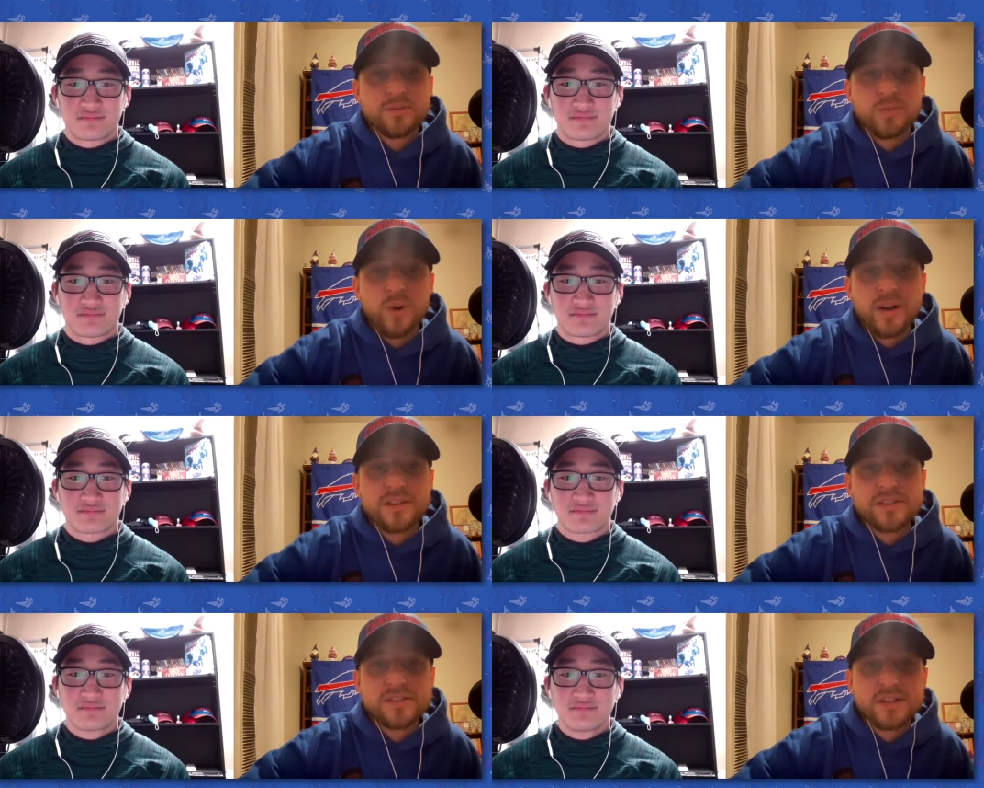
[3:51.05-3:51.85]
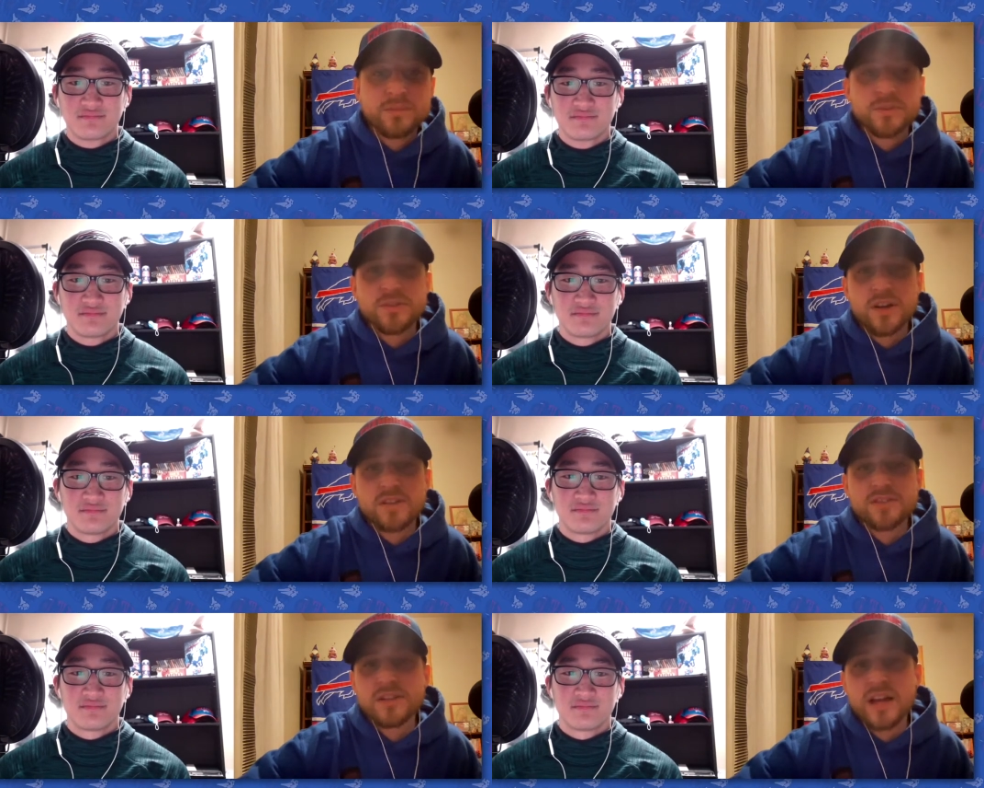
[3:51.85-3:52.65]
Speaker 1: want to stick with
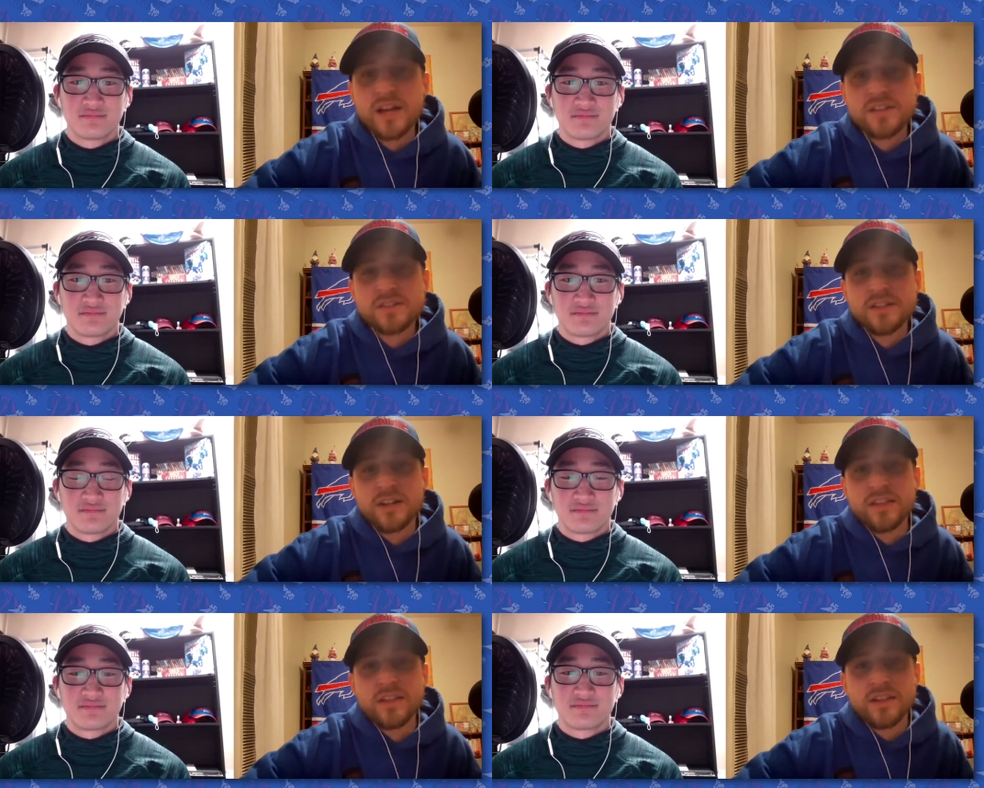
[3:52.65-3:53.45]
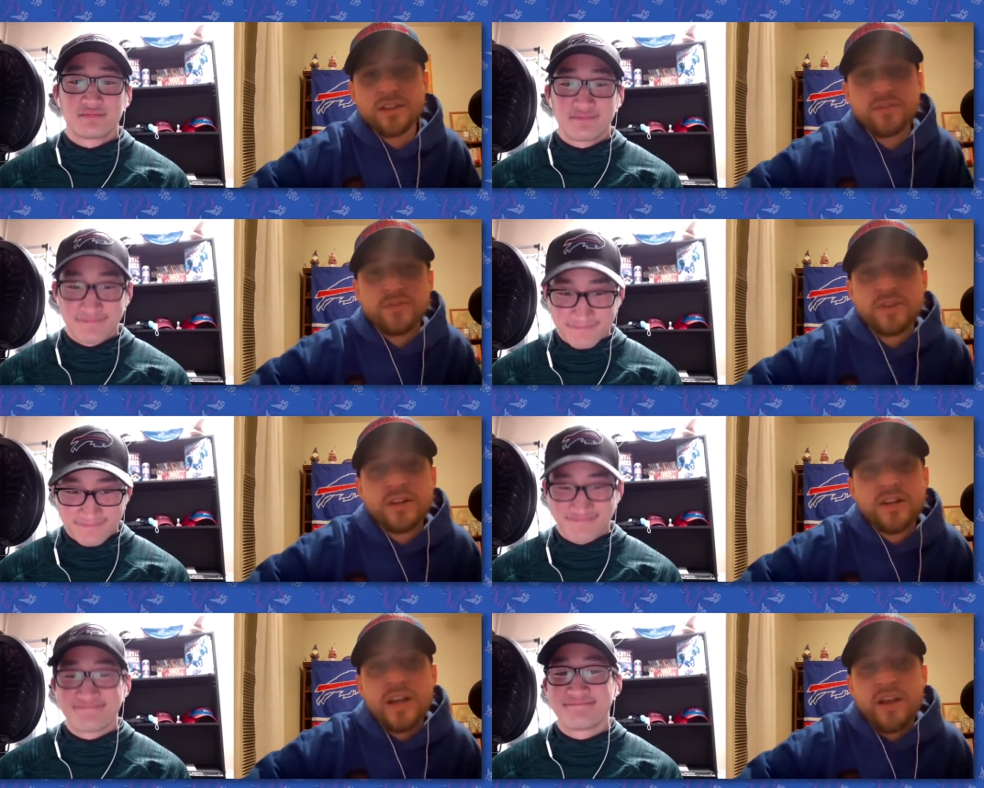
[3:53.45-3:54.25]
Dawson Knox, and I think if
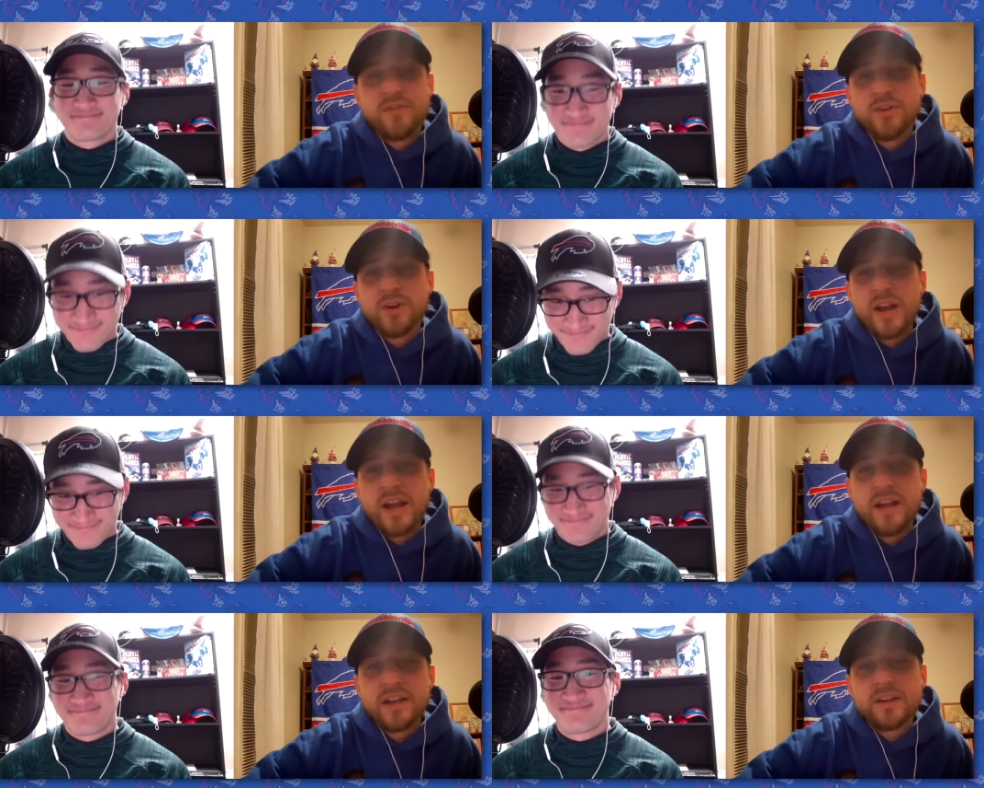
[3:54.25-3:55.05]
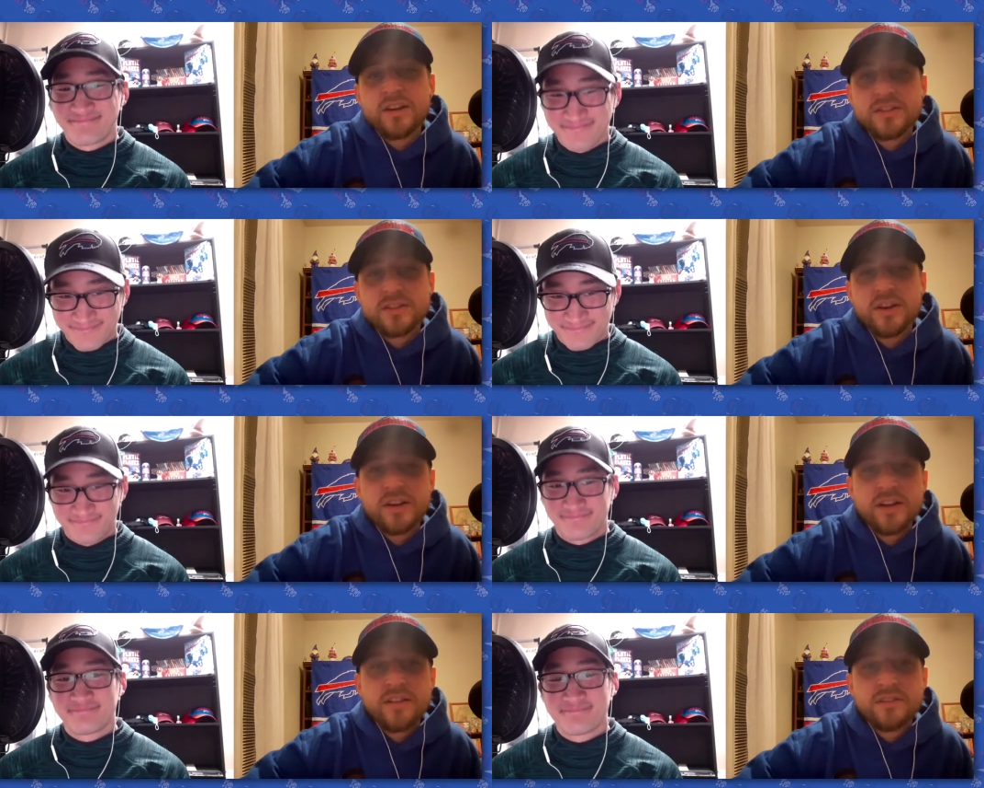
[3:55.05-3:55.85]
you're adding a tight
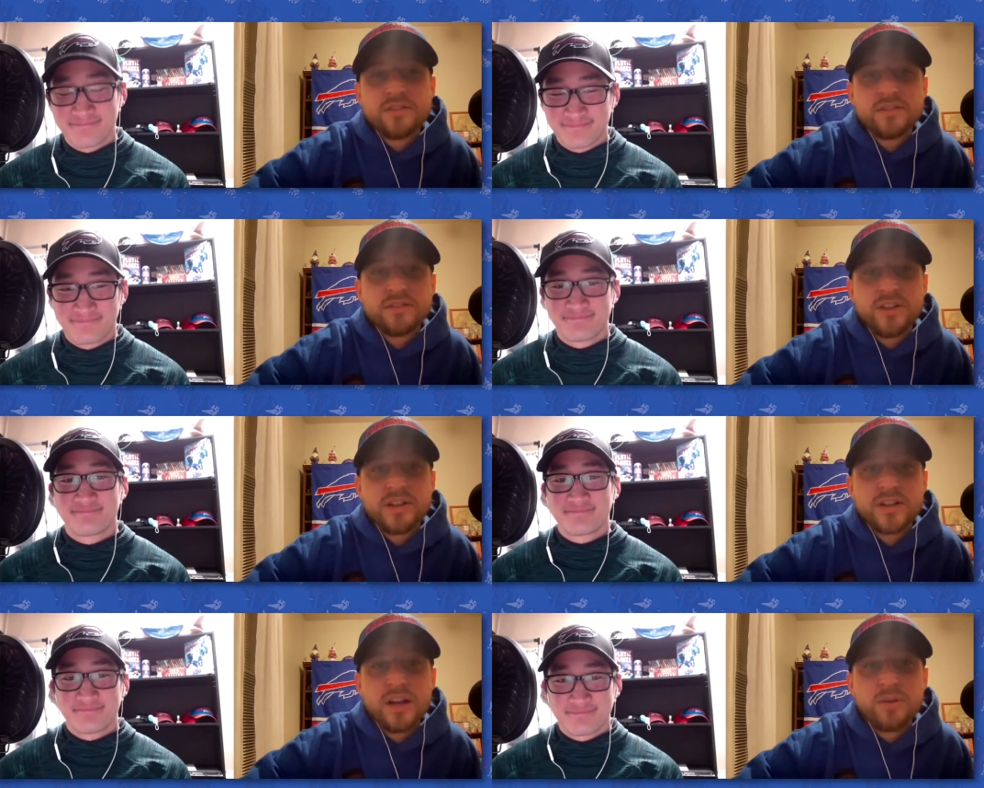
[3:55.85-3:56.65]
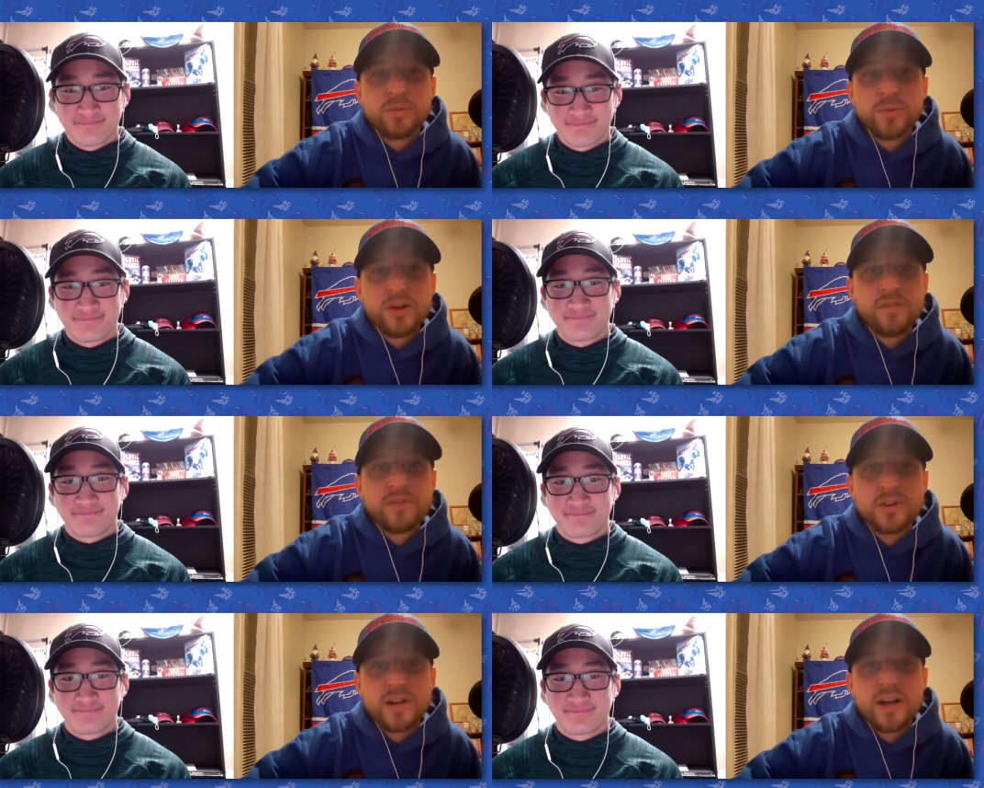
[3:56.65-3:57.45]
end like Kyle Rudolph,
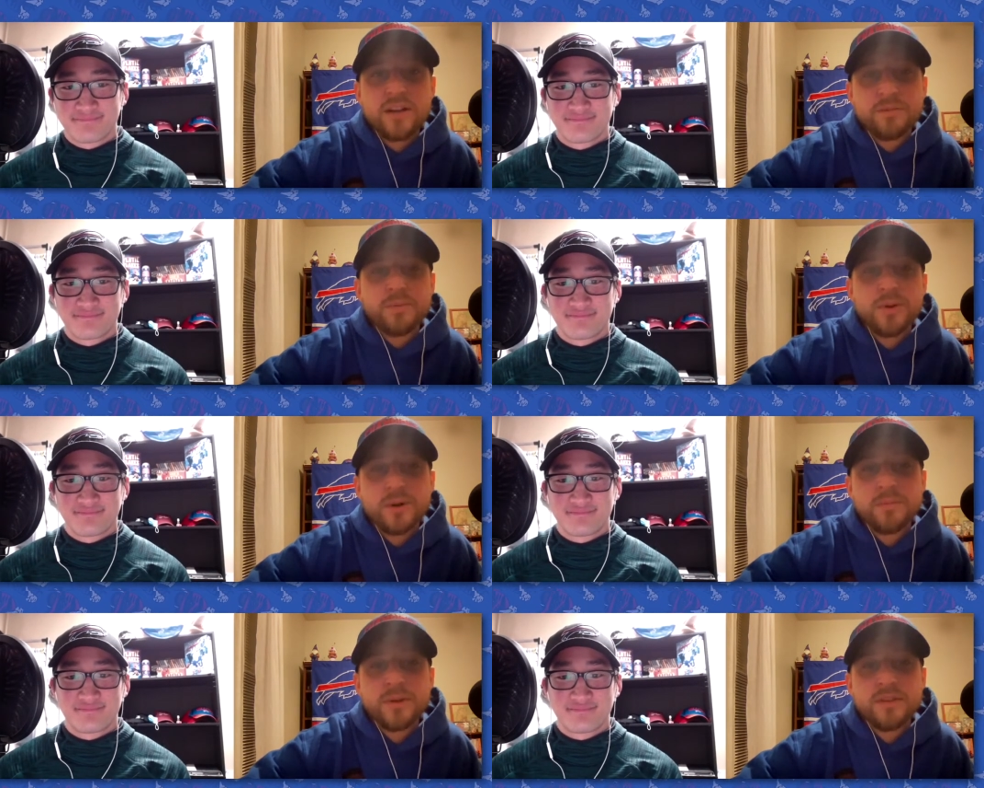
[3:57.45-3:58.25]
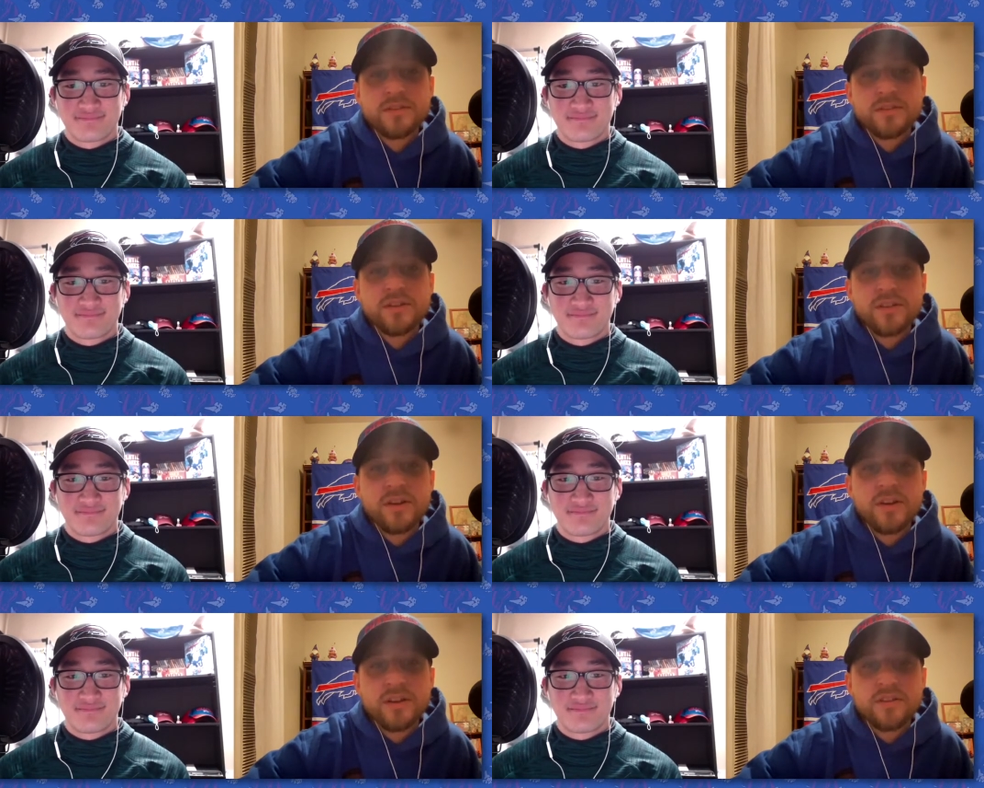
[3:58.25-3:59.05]
you're kind of putting him into
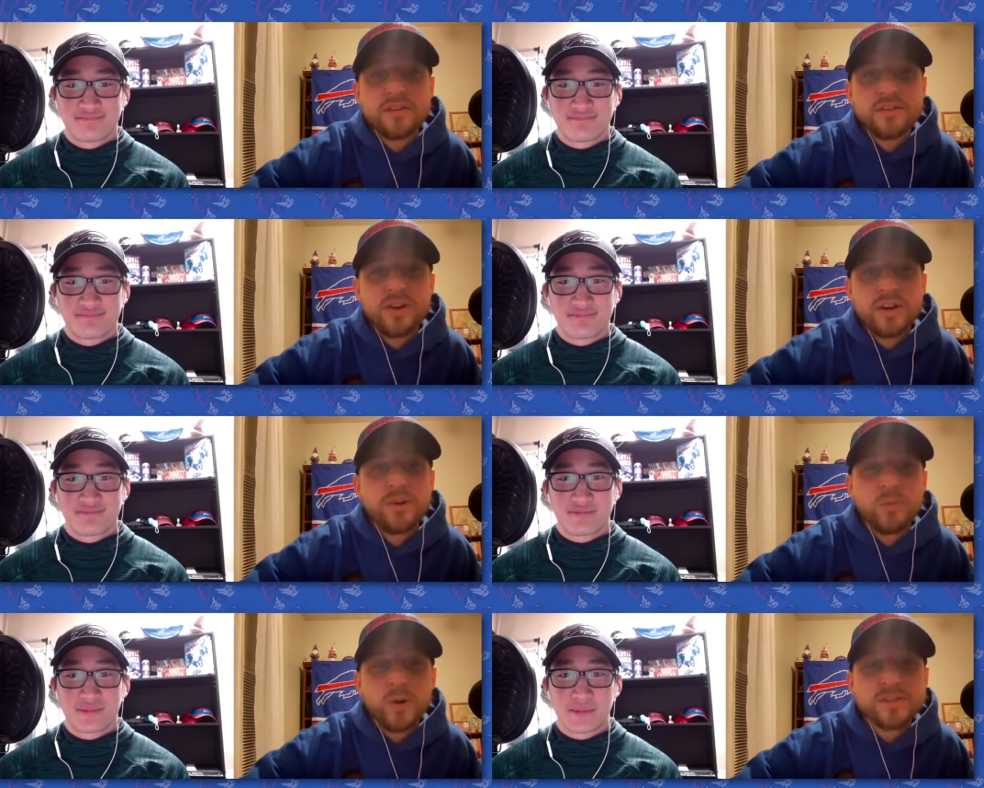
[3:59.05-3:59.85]
the tight end one